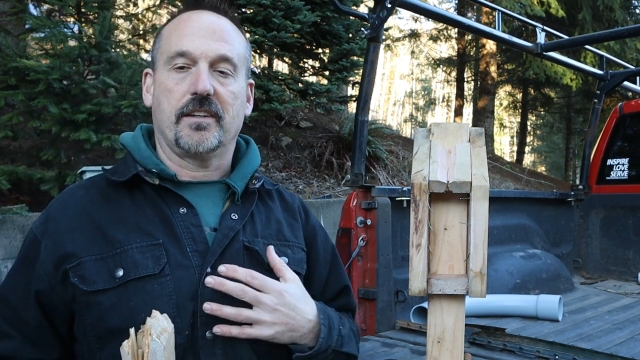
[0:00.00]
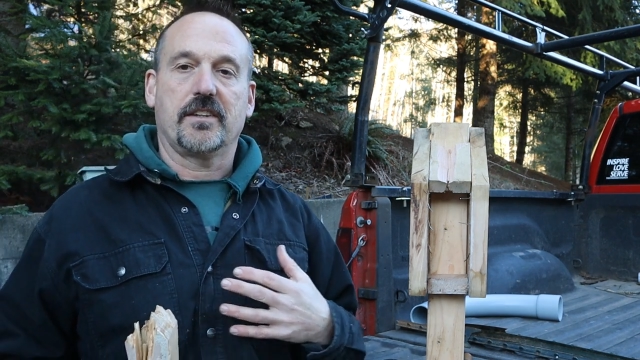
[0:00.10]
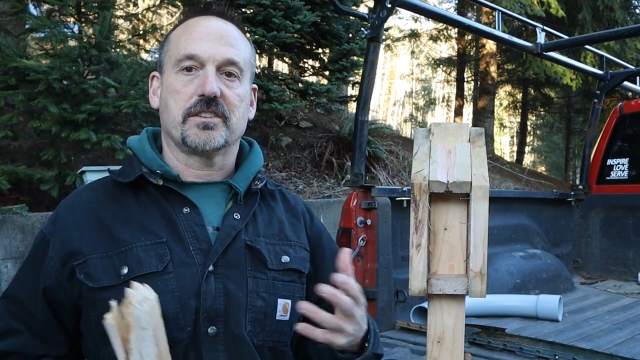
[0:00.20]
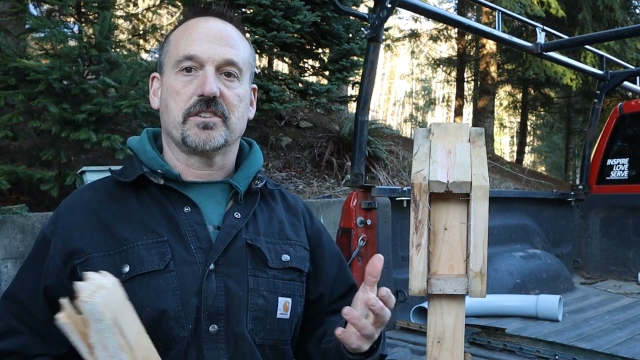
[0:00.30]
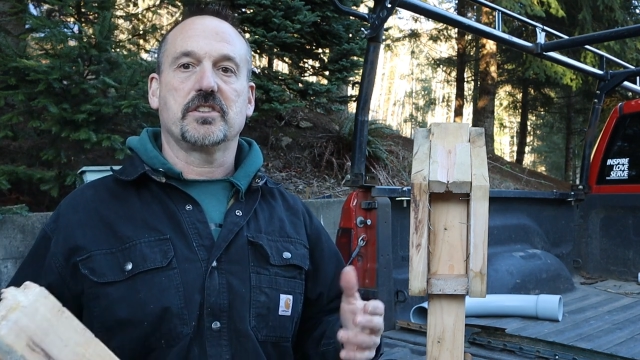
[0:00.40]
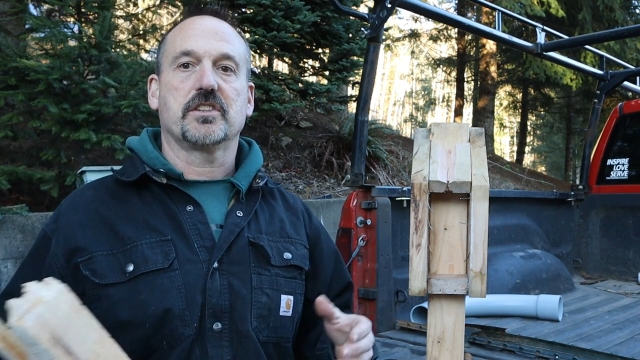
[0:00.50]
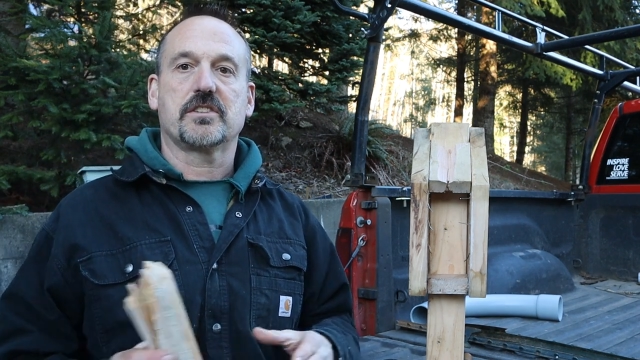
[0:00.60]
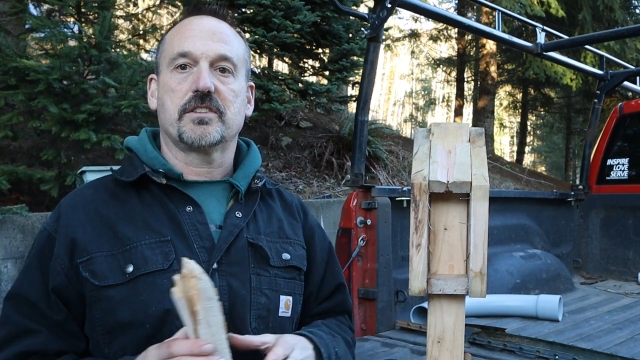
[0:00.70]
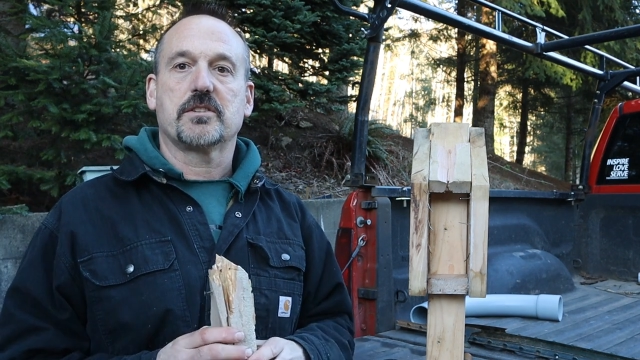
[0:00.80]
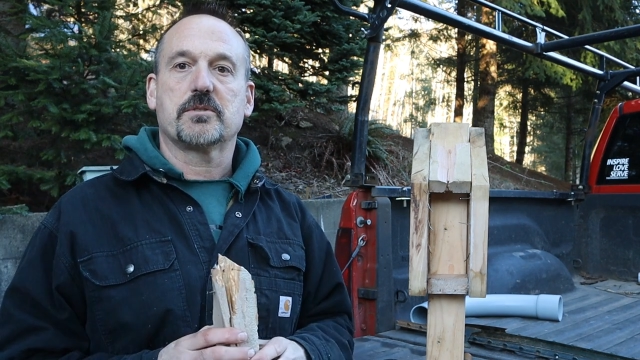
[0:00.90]
this is
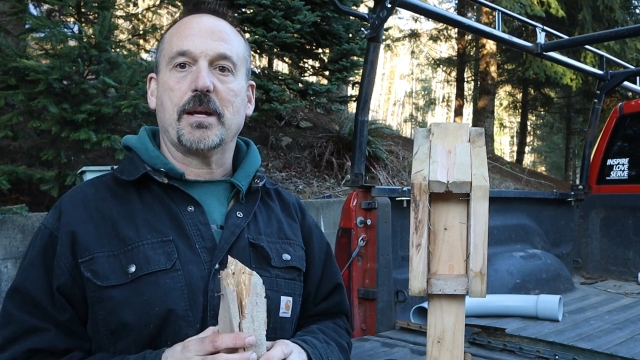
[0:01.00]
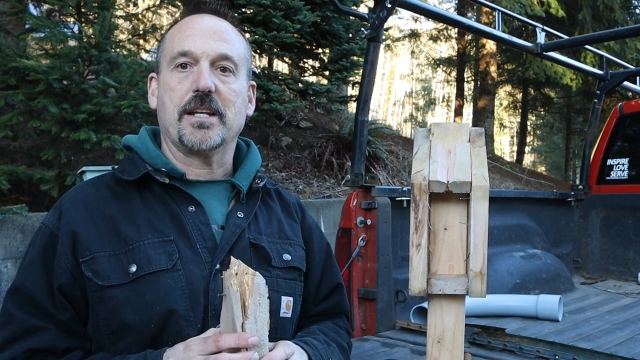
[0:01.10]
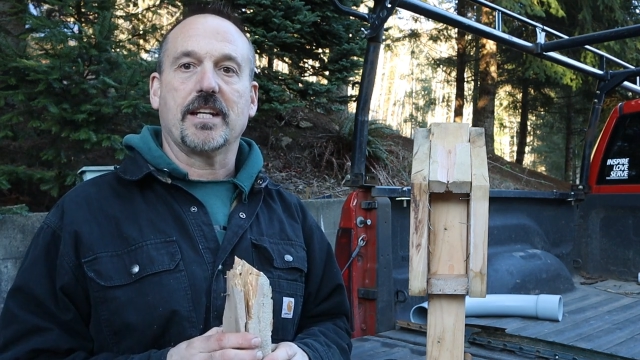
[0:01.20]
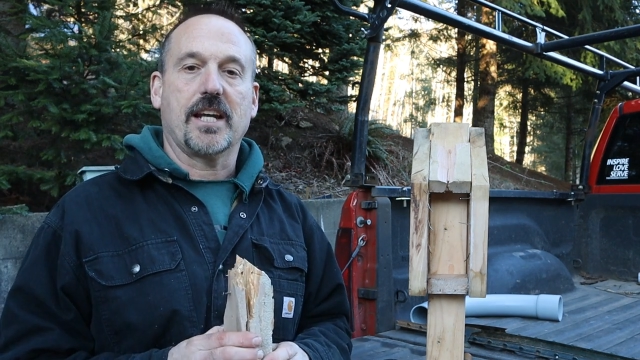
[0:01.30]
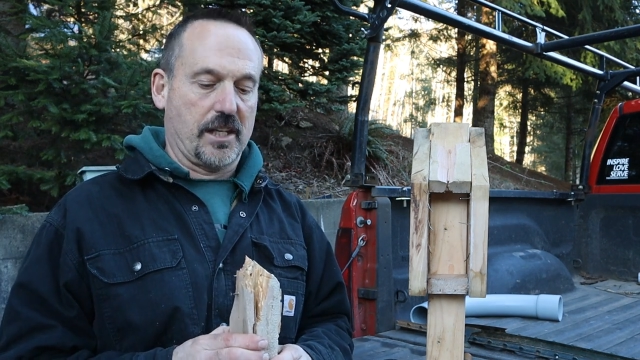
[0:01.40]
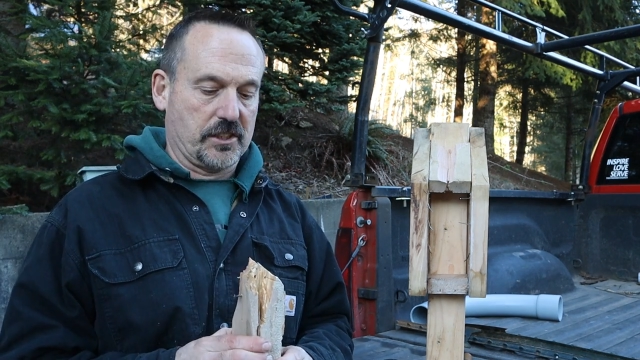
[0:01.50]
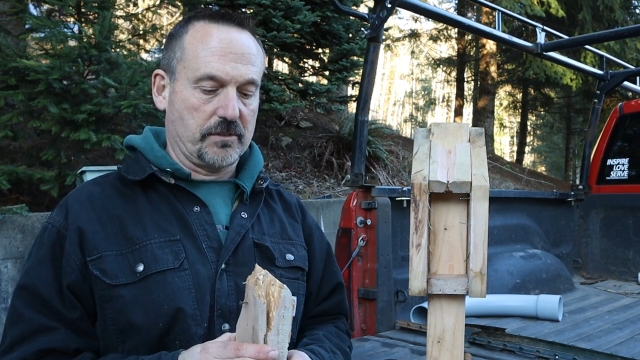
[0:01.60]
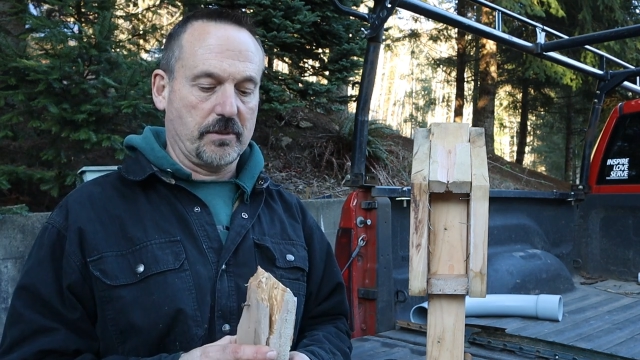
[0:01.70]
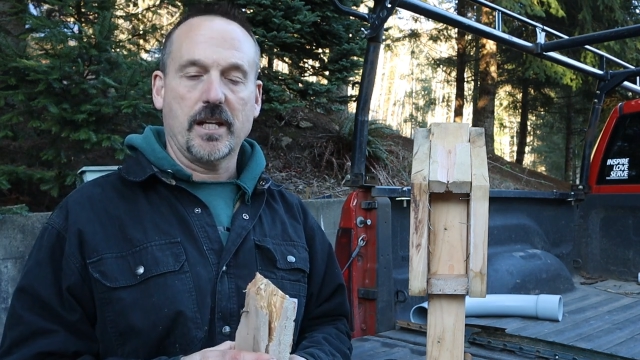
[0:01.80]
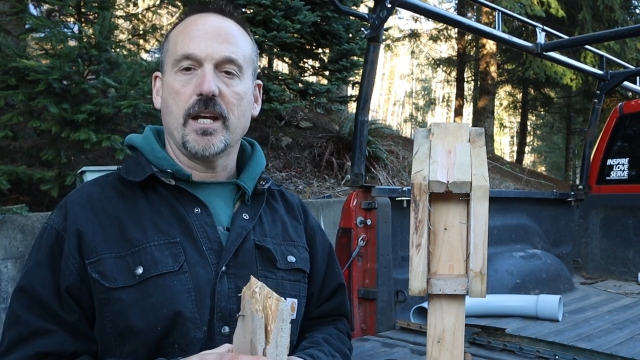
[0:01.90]
just spending cash
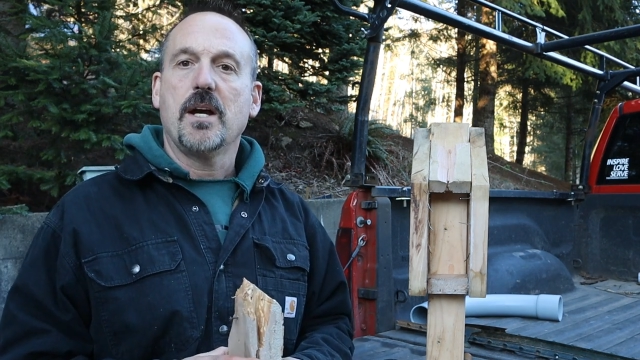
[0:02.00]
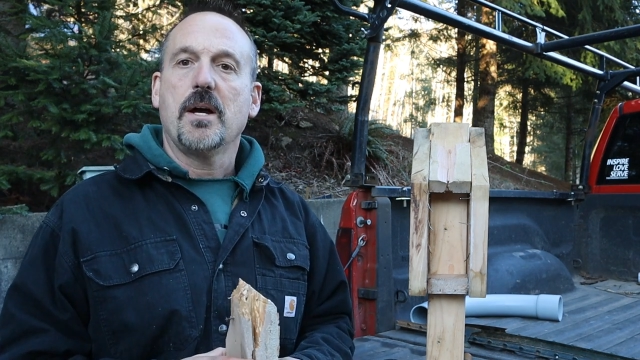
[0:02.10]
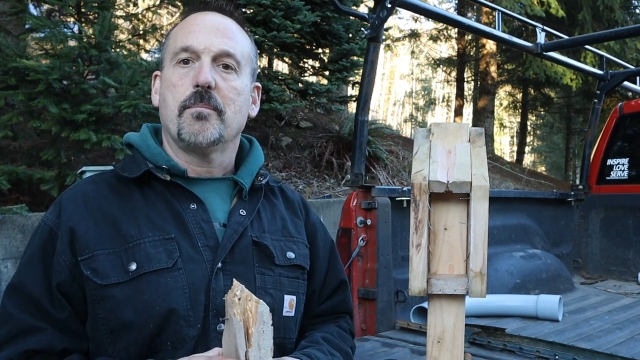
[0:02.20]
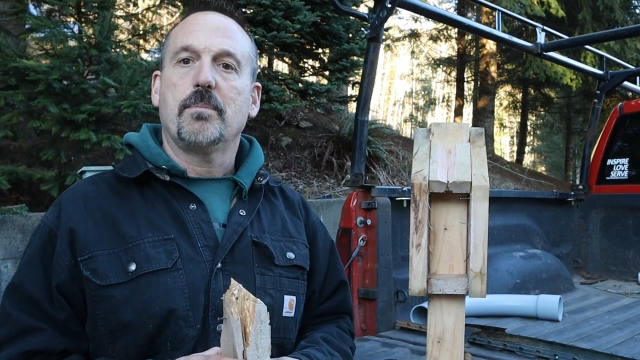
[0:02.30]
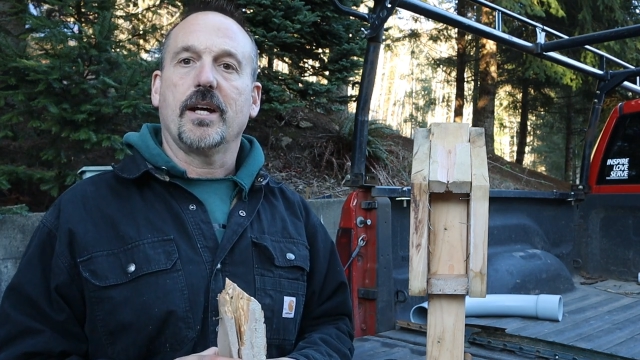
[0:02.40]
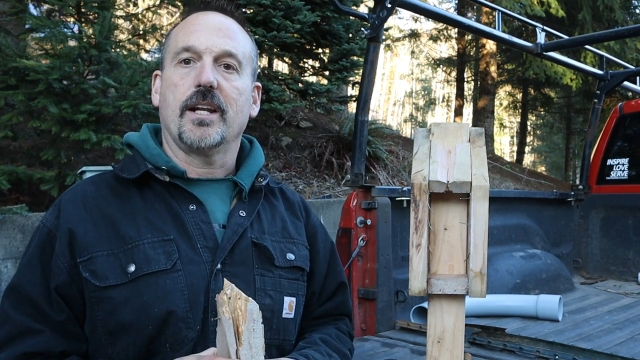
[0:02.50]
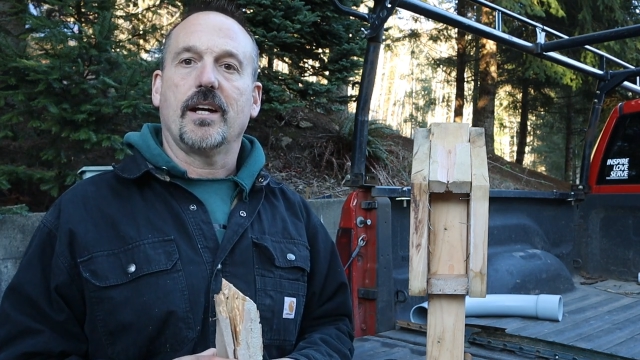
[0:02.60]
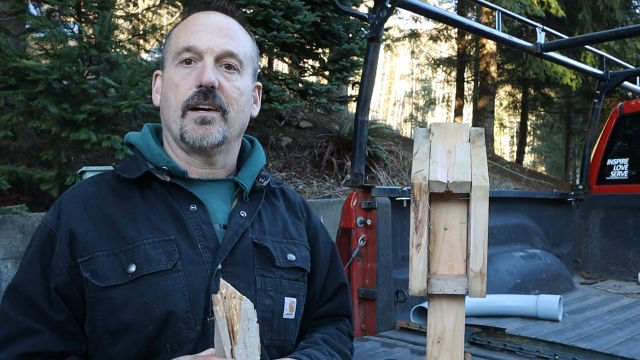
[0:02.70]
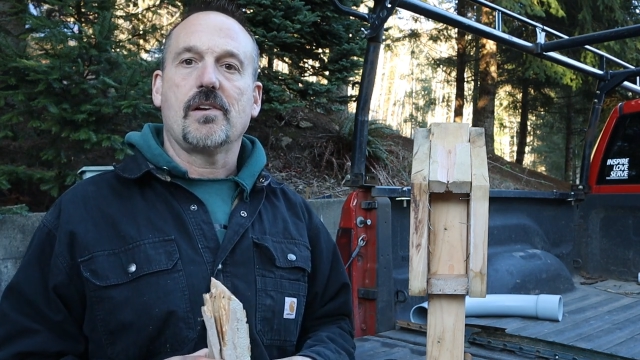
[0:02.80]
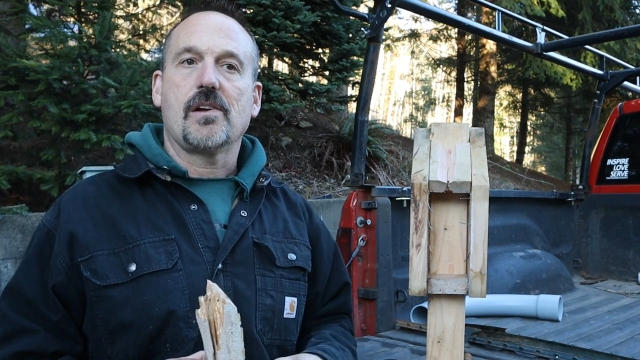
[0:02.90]
for me,
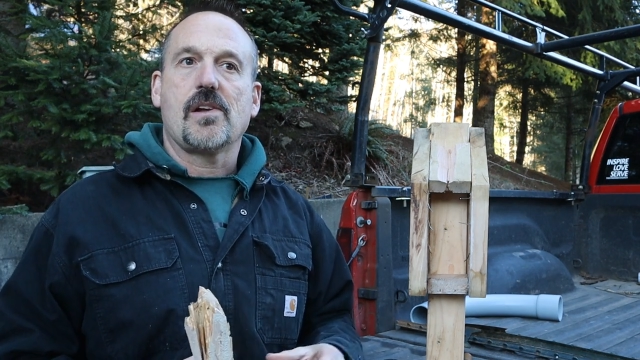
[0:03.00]
but